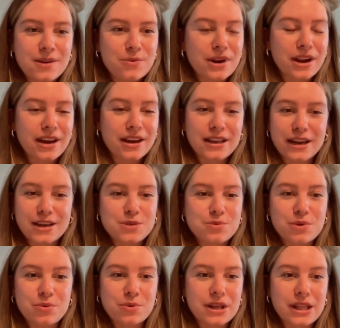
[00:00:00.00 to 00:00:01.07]
When I connected
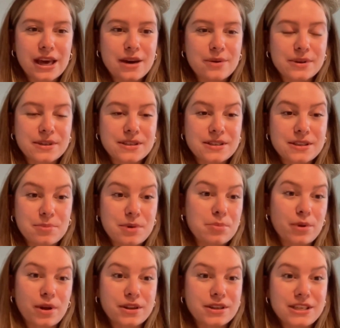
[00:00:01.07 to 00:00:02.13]
with Relay, it was the
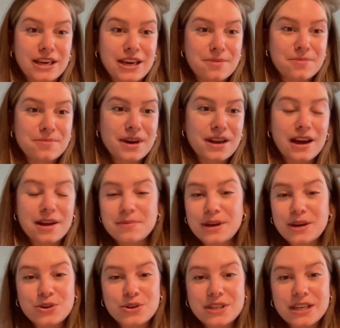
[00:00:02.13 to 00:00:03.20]
people on the team that had me
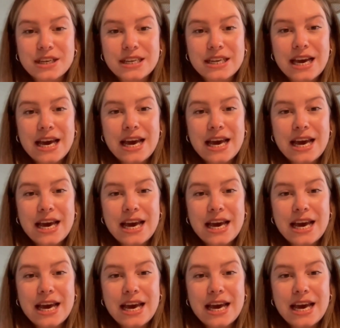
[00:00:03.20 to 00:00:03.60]
interested